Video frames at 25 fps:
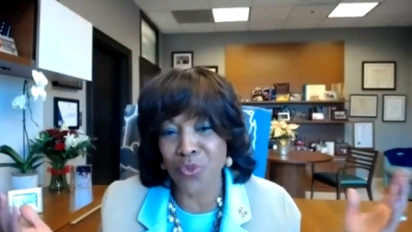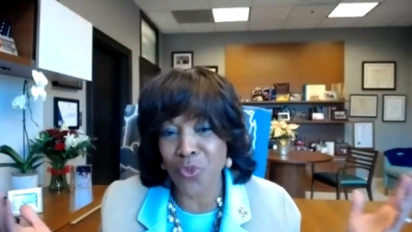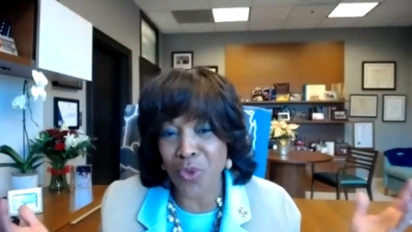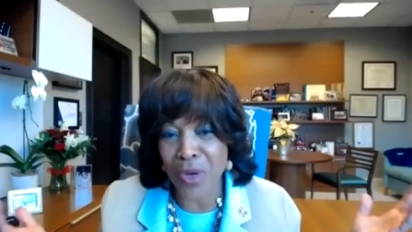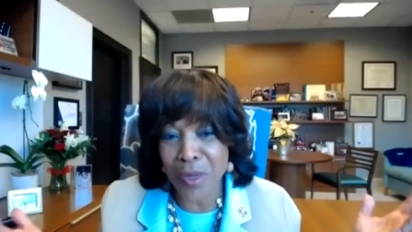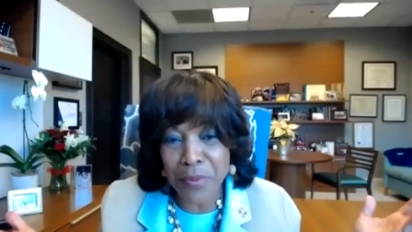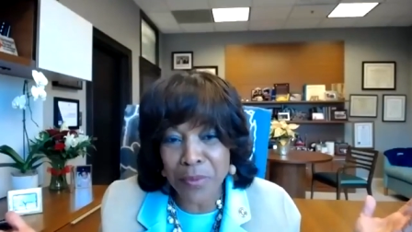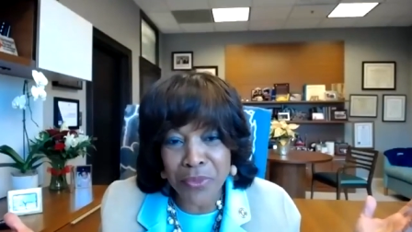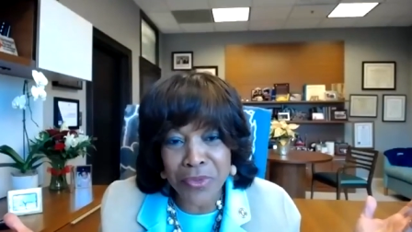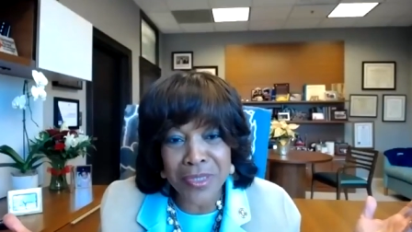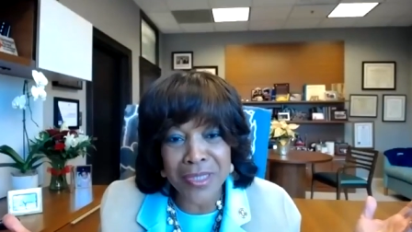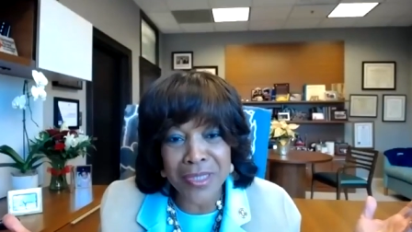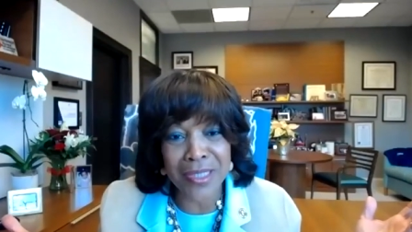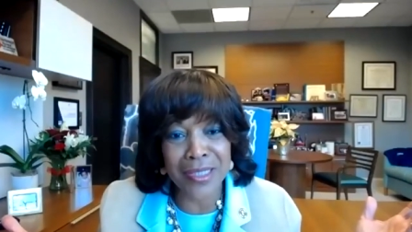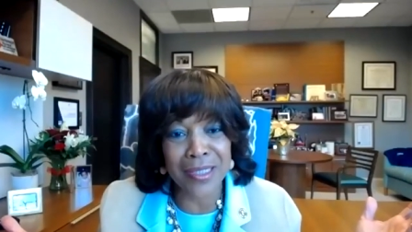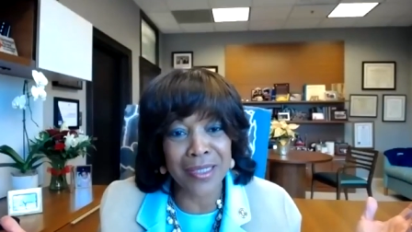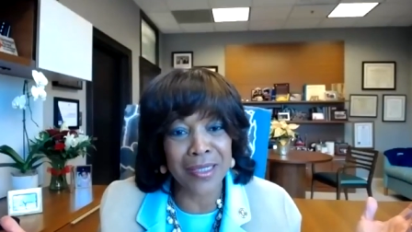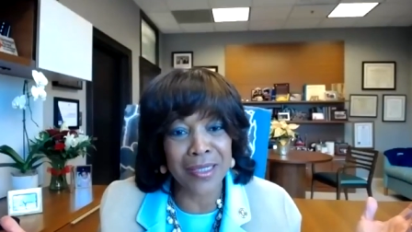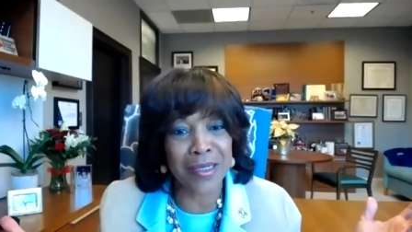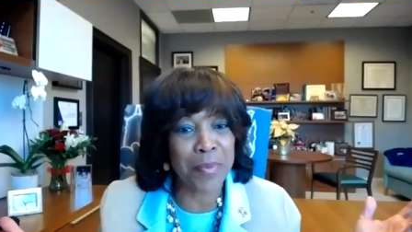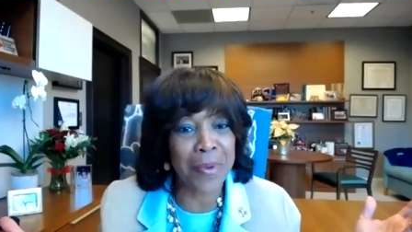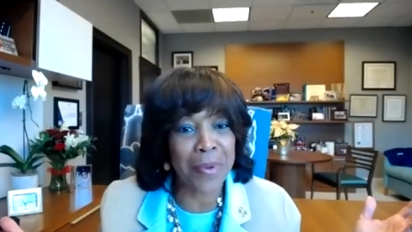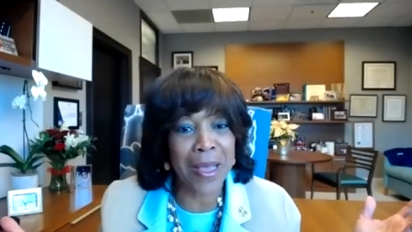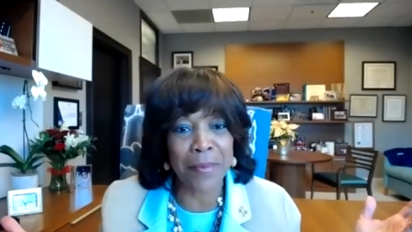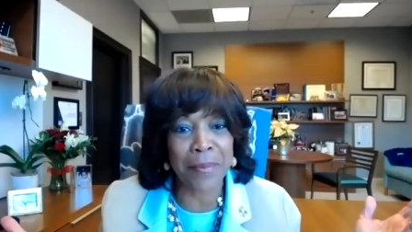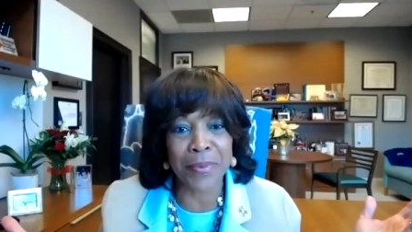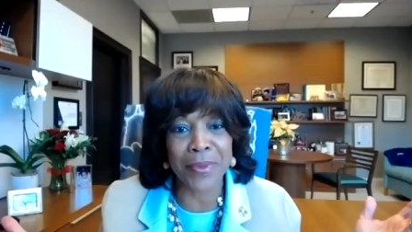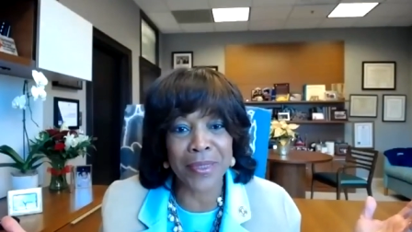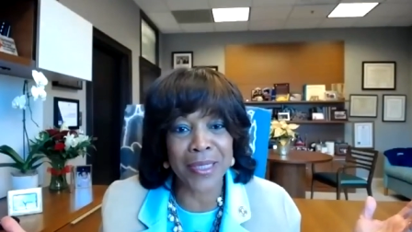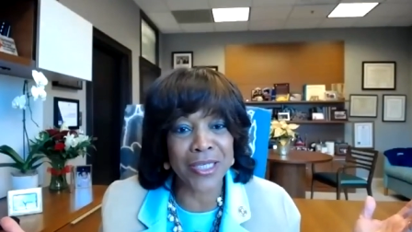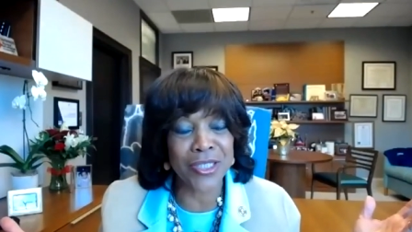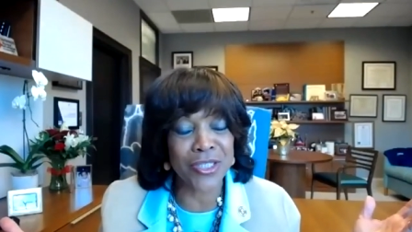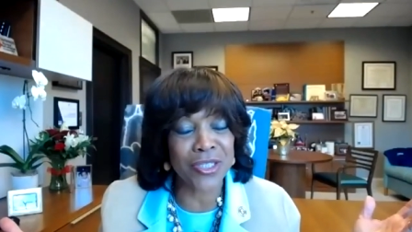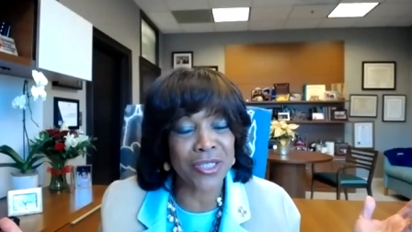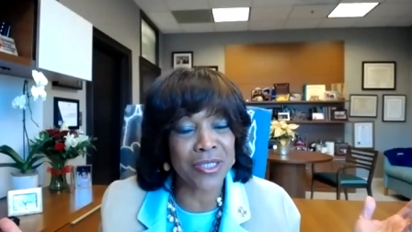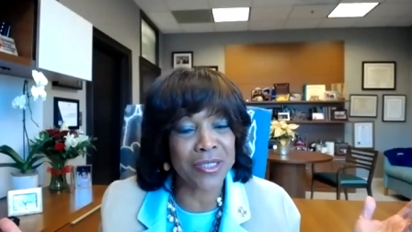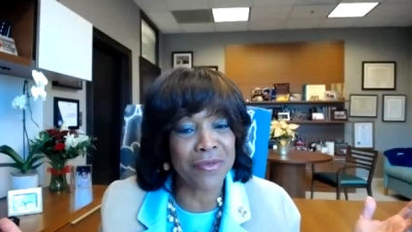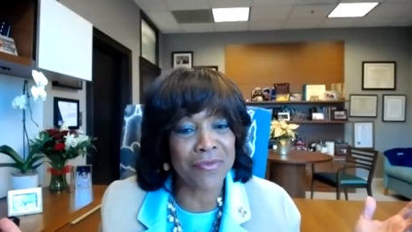1% of the
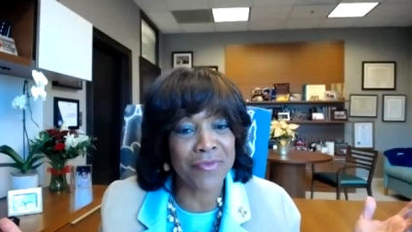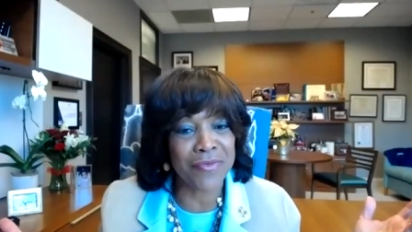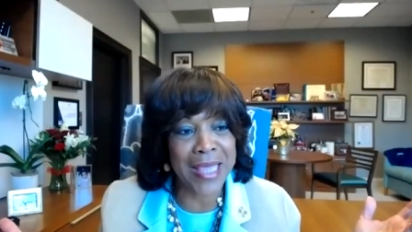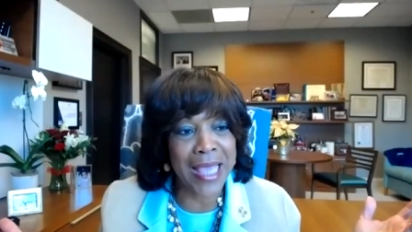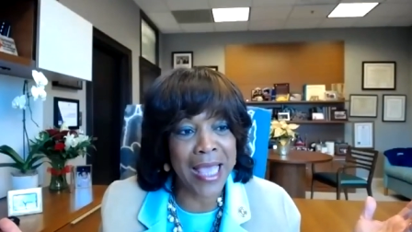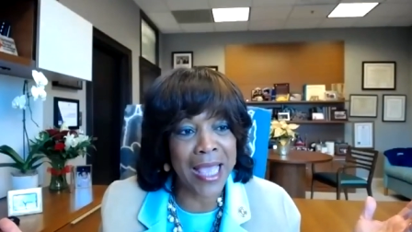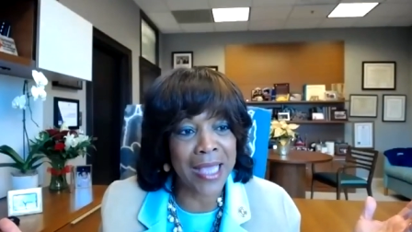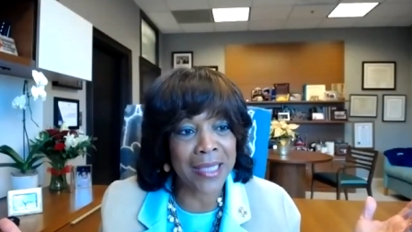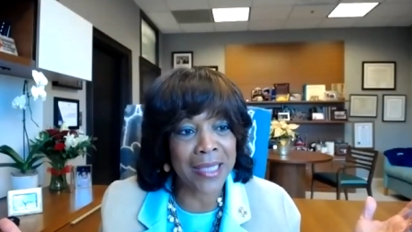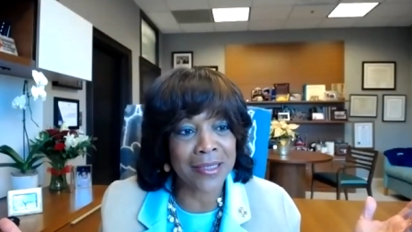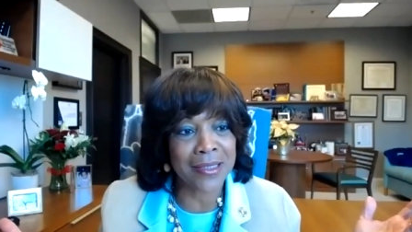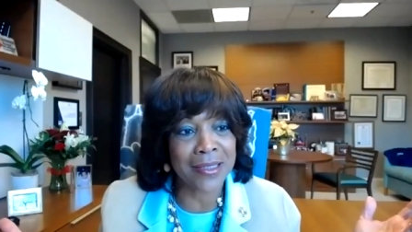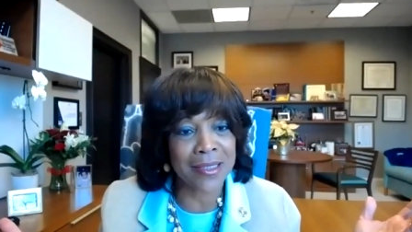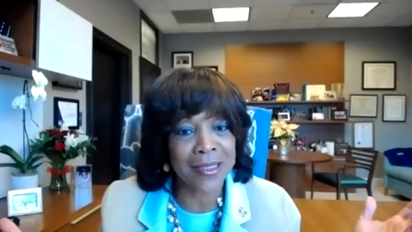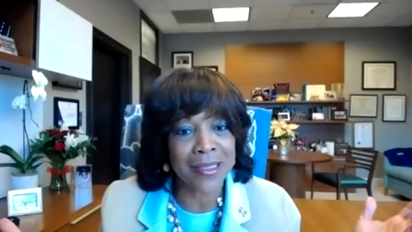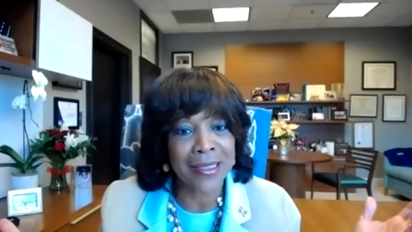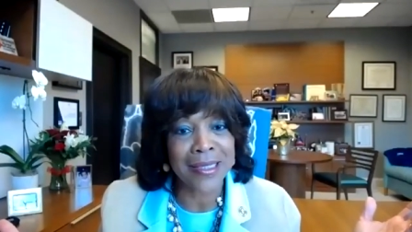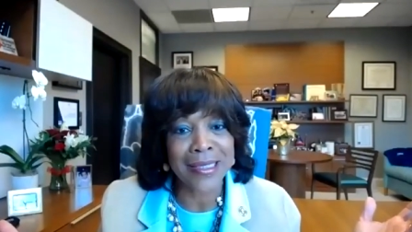population, if that.